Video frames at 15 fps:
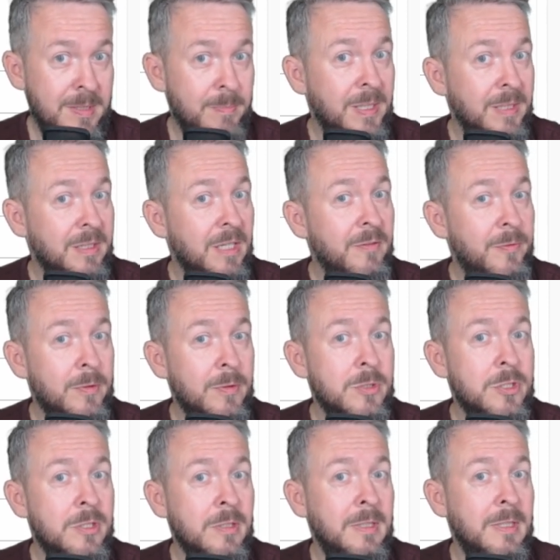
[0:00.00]
but
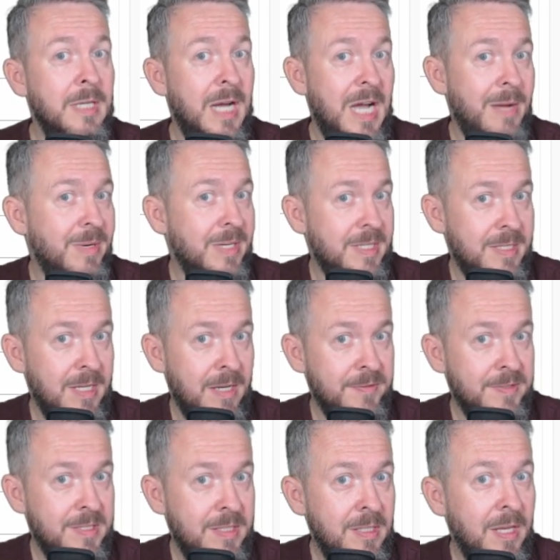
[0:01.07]
unfortunately I myself
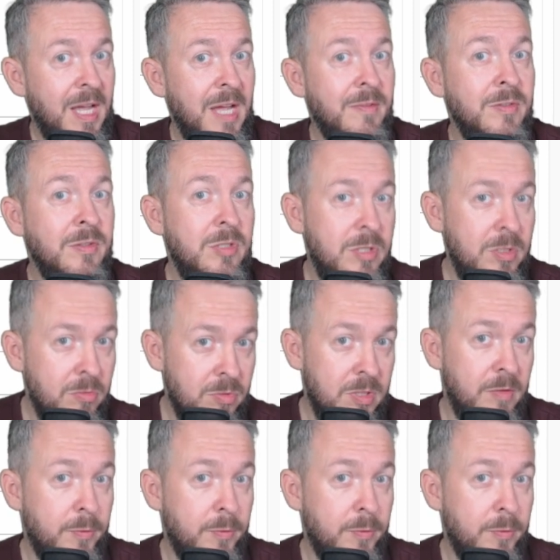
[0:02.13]
still haven't used it